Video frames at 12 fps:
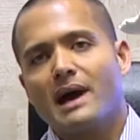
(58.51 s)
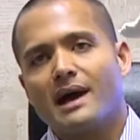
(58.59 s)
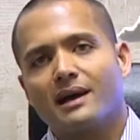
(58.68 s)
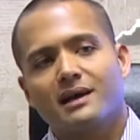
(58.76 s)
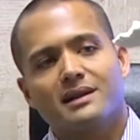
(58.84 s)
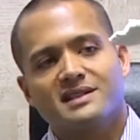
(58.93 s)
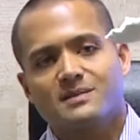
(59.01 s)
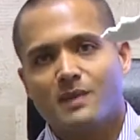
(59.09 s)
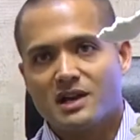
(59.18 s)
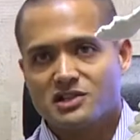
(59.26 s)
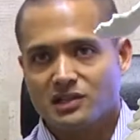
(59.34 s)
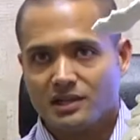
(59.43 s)
and
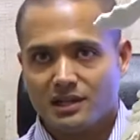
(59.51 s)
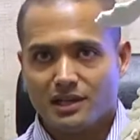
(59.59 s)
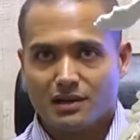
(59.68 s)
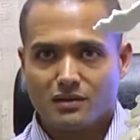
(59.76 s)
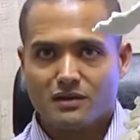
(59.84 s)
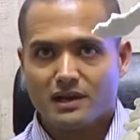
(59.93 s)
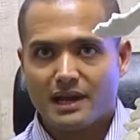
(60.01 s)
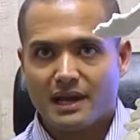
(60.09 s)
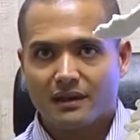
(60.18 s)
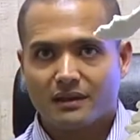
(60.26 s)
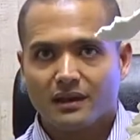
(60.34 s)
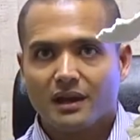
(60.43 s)
especially here in the neck.
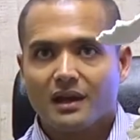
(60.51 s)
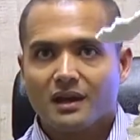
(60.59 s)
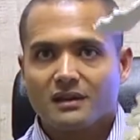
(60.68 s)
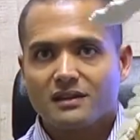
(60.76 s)
These